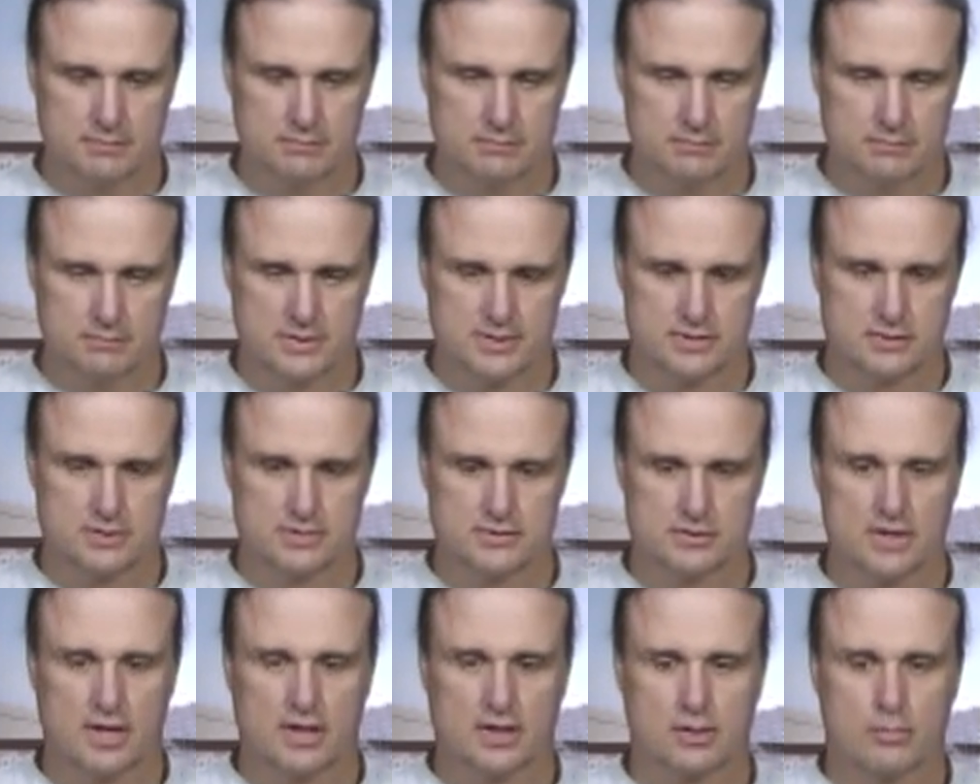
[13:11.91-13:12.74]

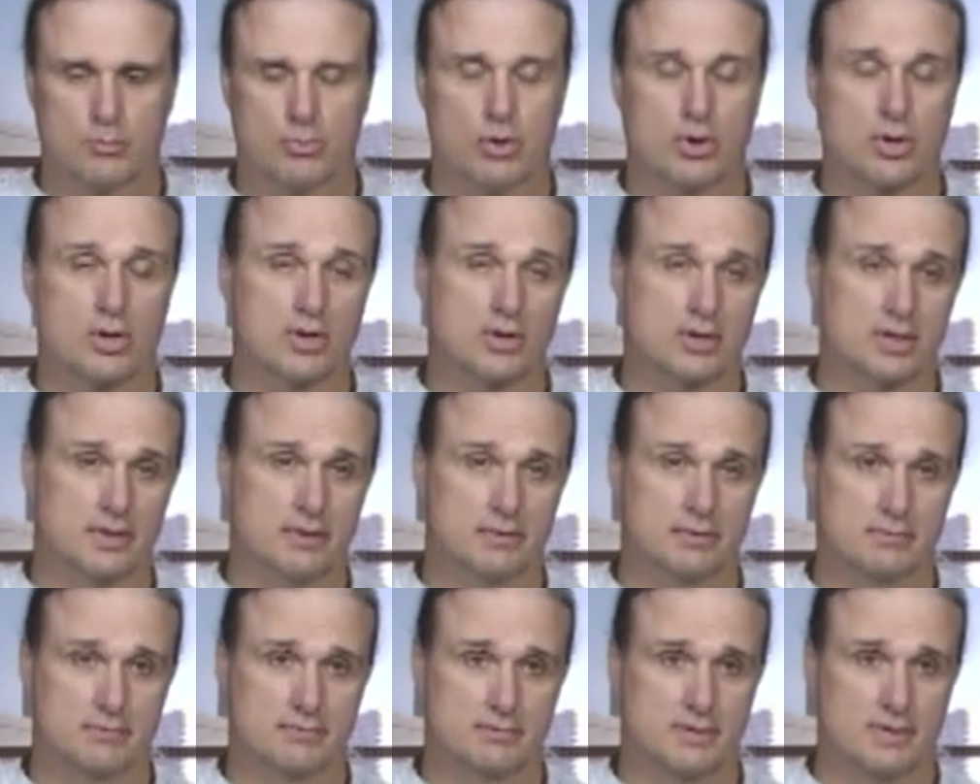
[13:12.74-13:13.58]
Zuckerberg
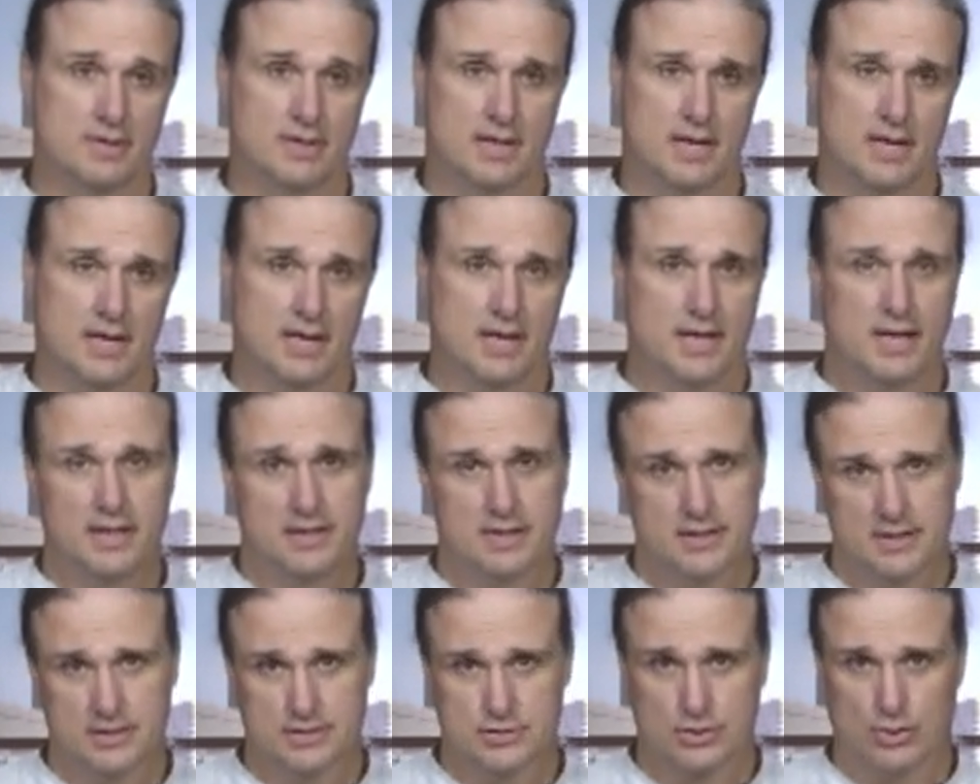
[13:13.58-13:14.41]
and
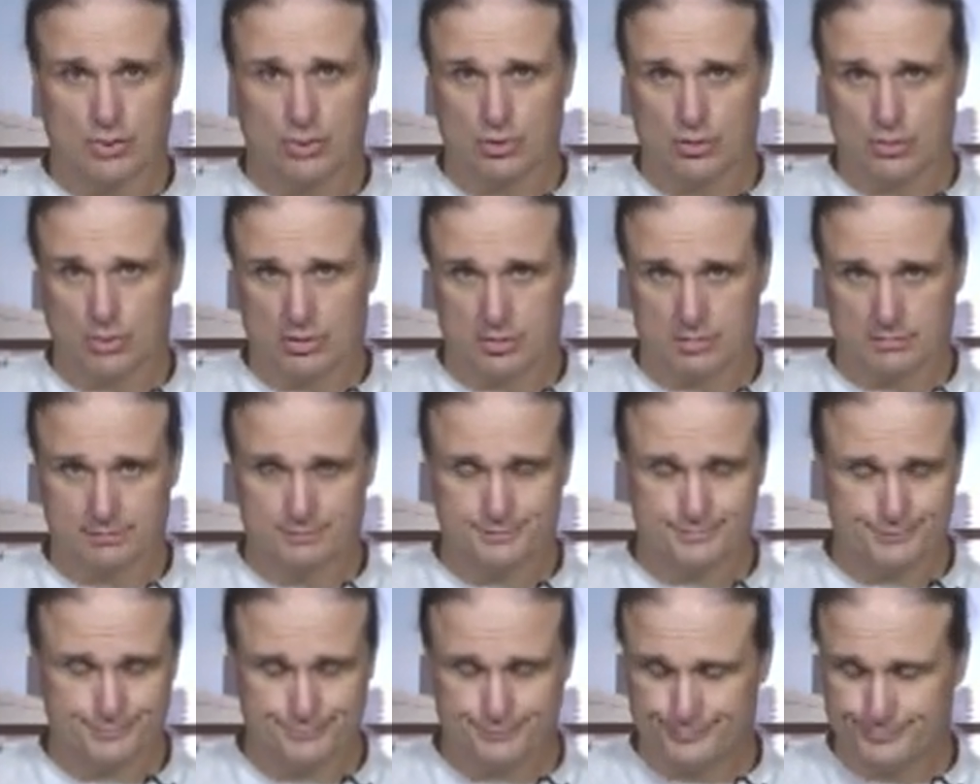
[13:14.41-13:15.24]
his whole
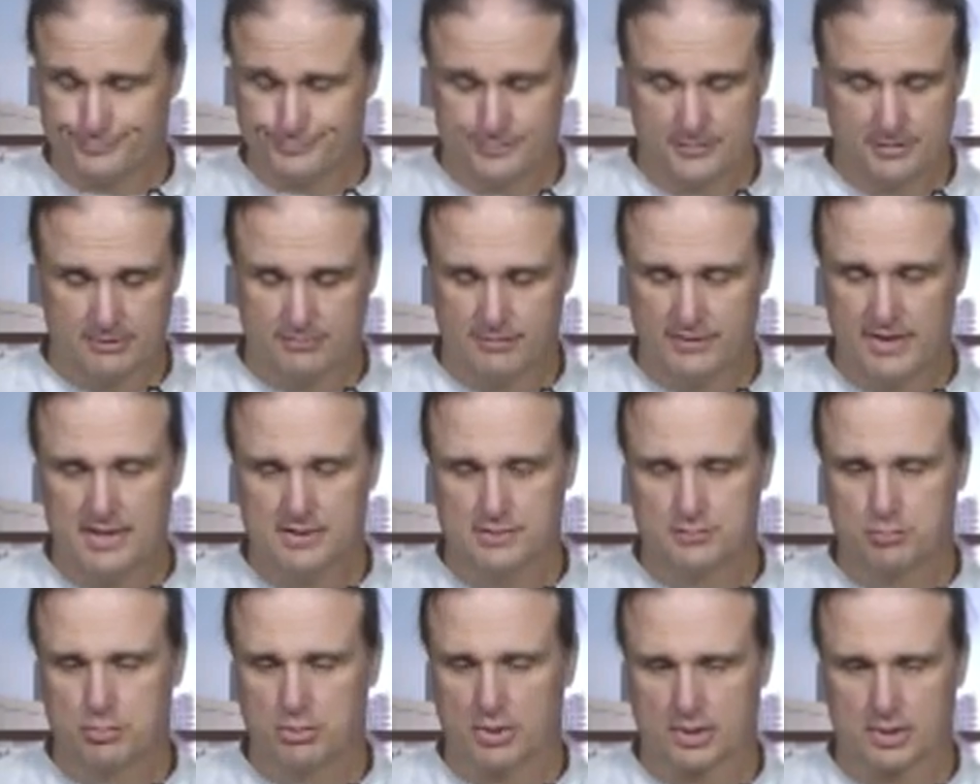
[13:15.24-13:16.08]

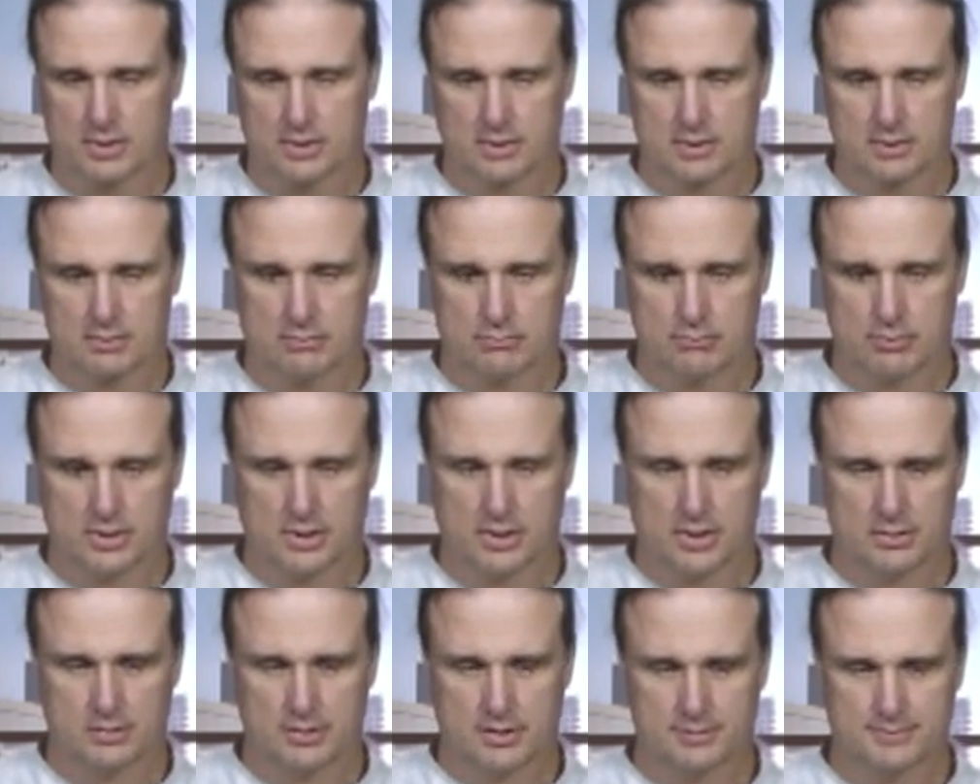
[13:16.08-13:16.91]
Facebook
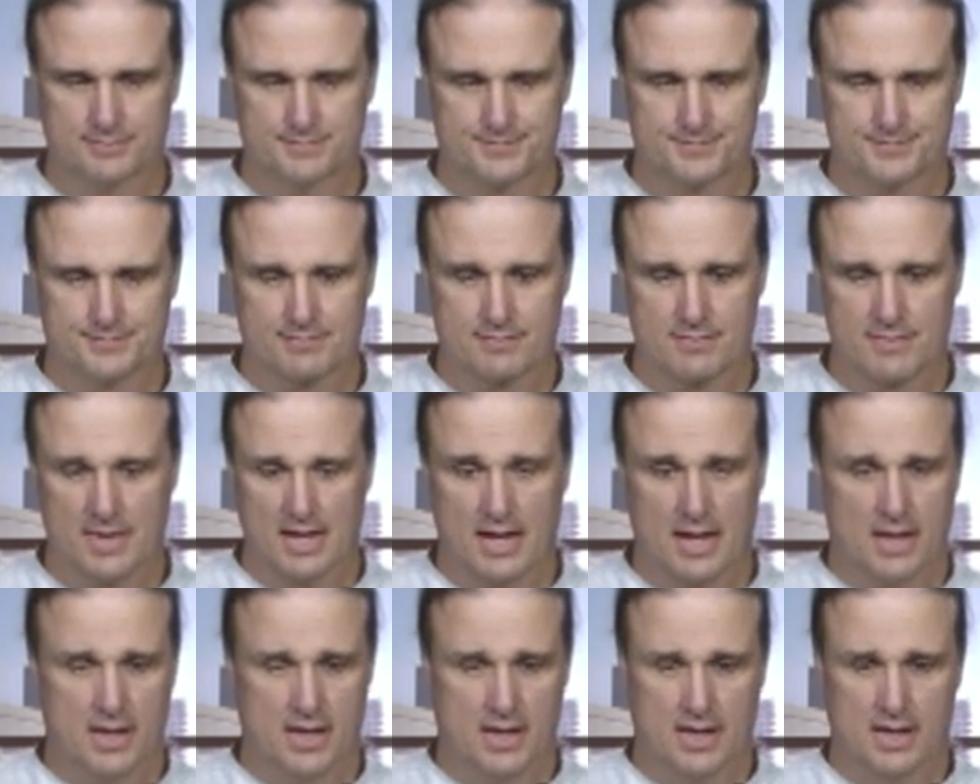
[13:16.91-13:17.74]
baloney,
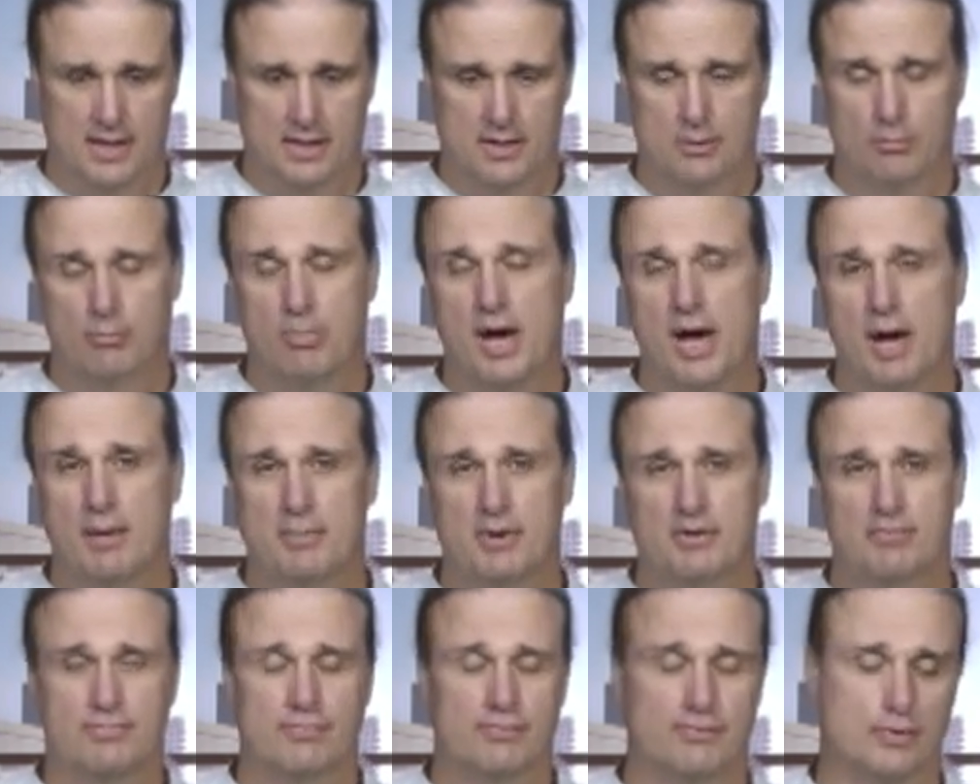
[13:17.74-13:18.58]
and Obama
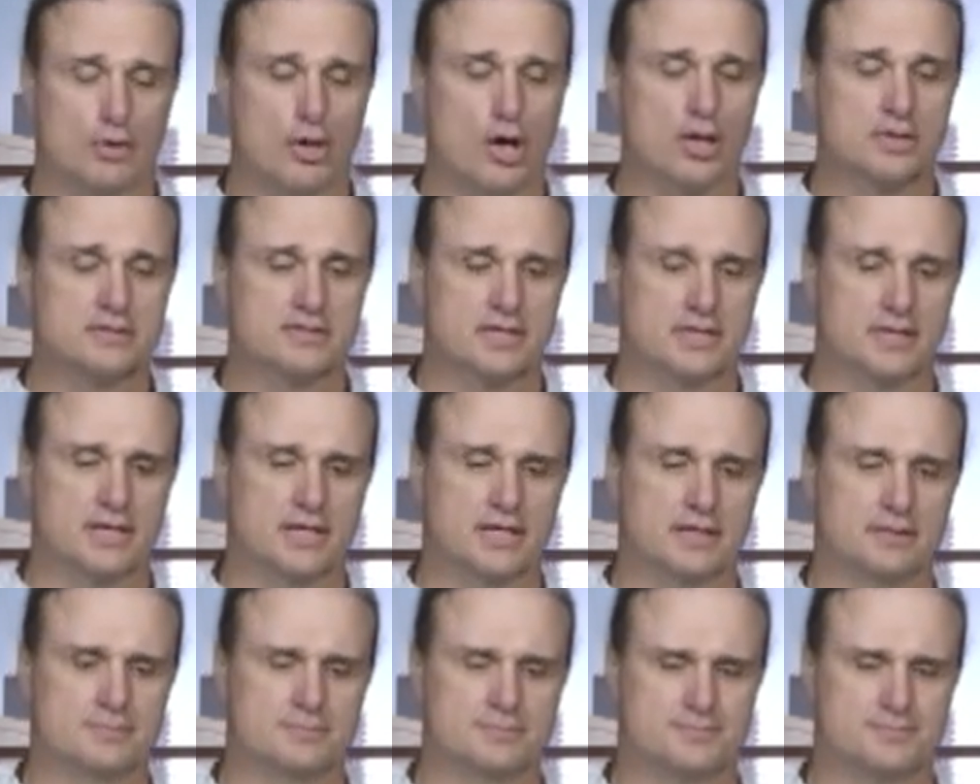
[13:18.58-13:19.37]
flaunting it